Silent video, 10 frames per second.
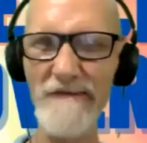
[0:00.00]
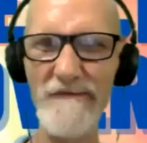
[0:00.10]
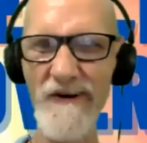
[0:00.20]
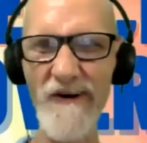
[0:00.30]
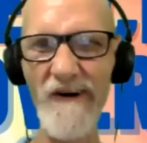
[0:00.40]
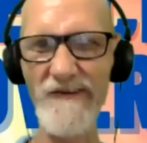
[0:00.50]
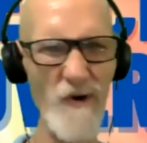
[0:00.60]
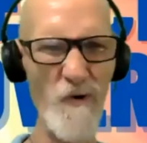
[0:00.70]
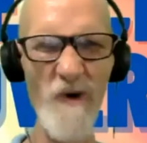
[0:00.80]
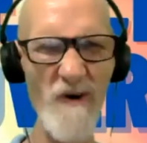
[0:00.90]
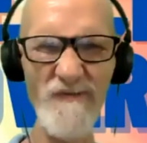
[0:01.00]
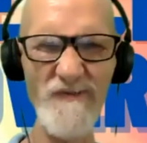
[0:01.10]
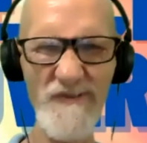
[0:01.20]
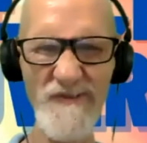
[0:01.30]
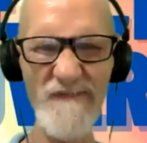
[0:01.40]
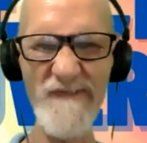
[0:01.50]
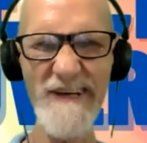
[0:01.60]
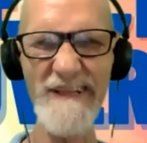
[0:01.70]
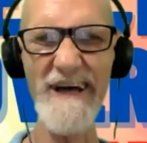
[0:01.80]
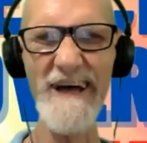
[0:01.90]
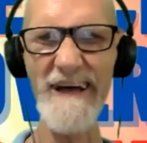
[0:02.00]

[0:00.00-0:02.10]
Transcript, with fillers: were called. Togos or something like that.